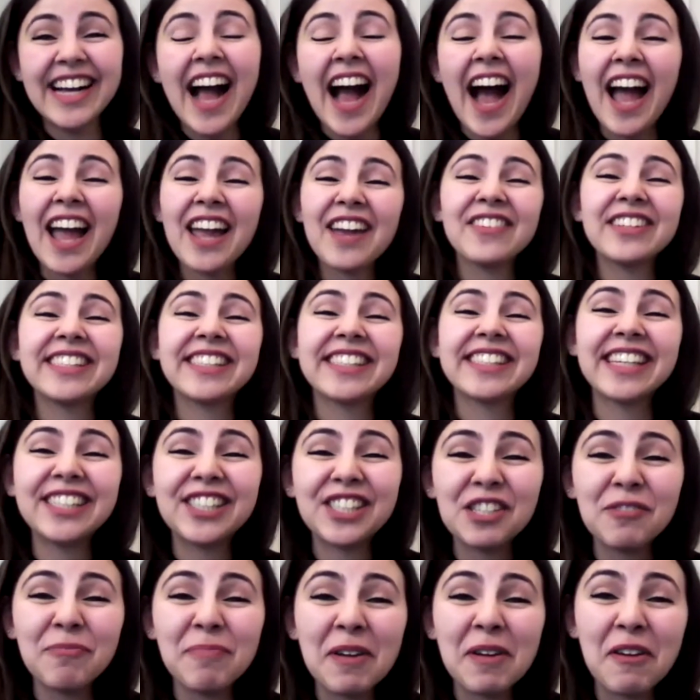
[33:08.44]
I was
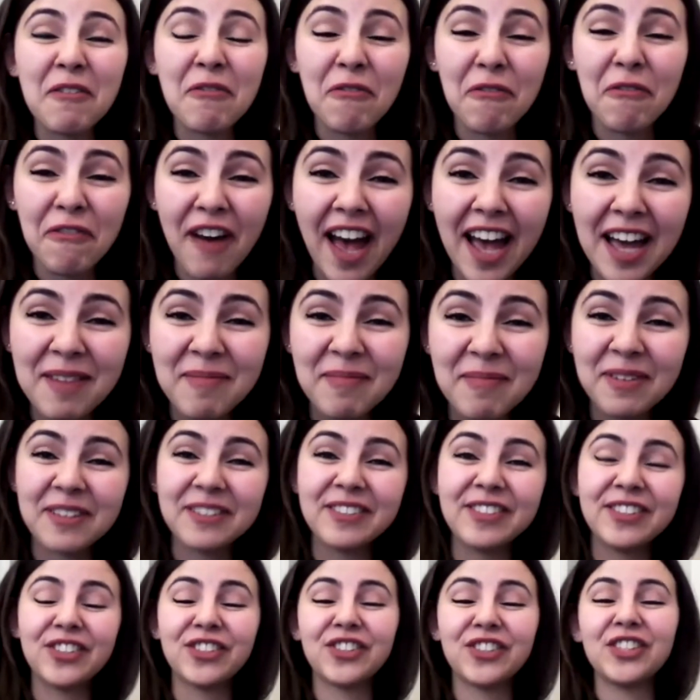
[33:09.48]
such a big fan
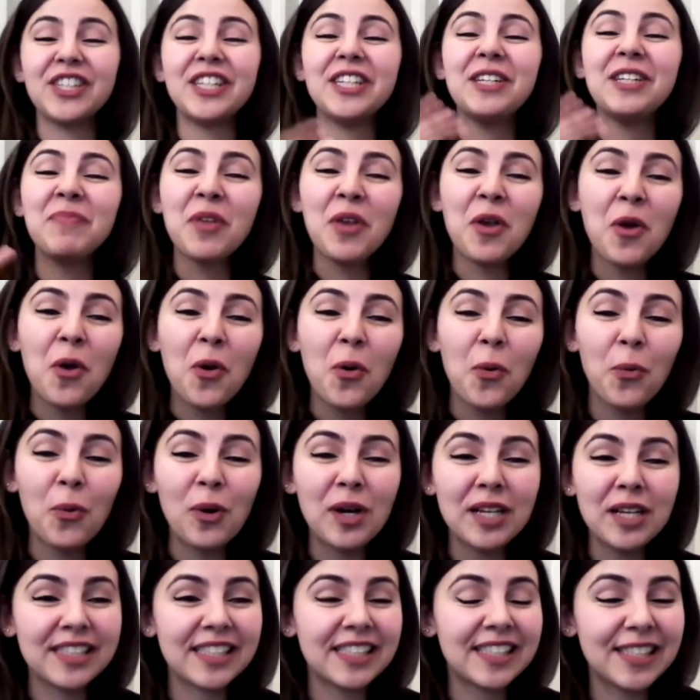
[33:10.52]
because she
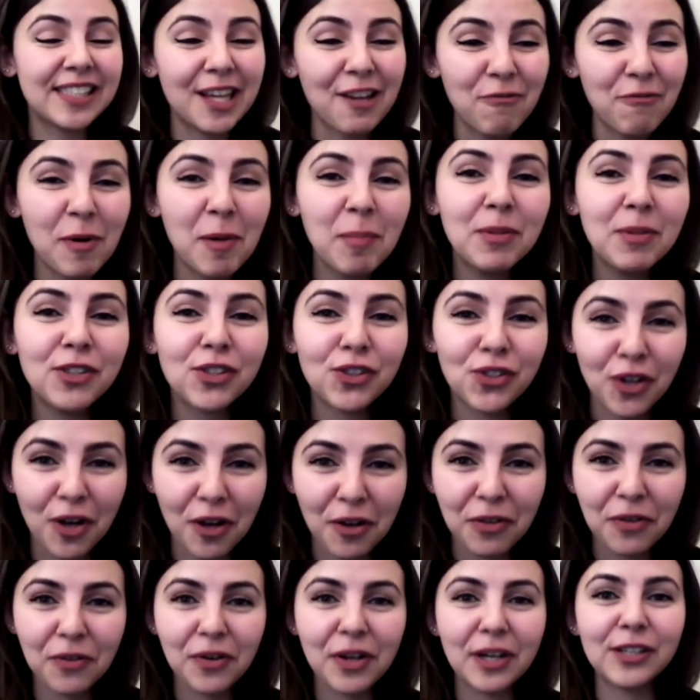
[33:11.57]
was a self-published
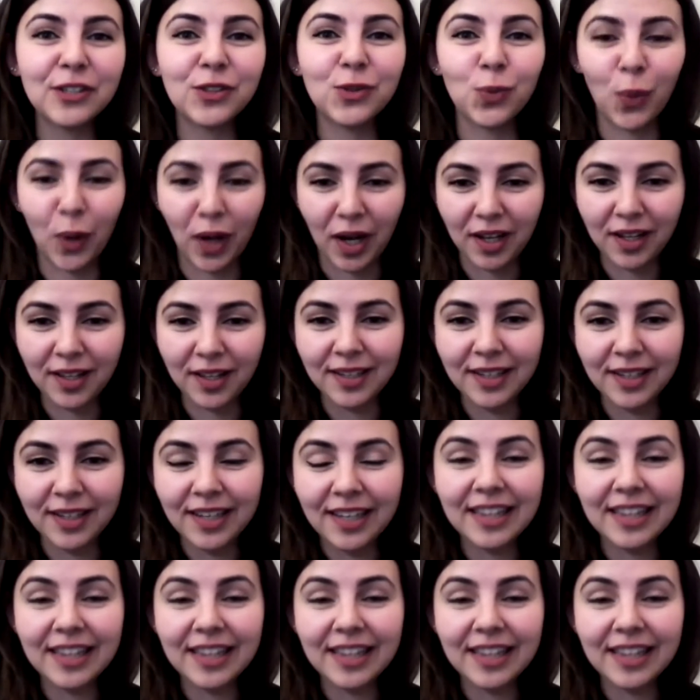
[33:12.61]
author as well.